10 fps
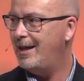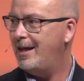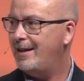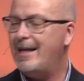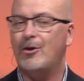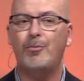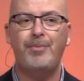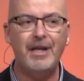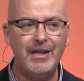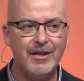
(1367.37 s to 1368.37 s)
Then
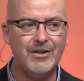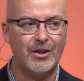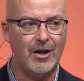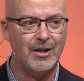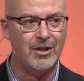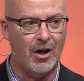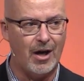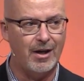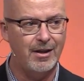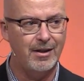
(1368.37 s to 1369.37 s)
obedience to God's
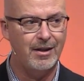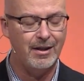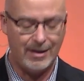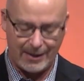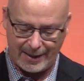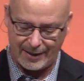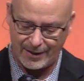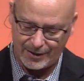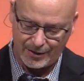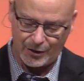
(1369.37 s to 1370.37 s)
law
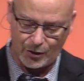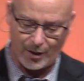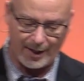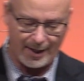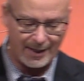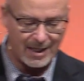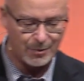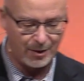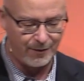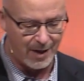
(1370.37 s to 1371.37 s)
leads to joy. And that's
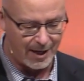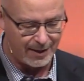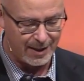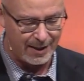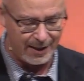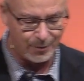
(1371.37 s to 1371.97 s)
what we find in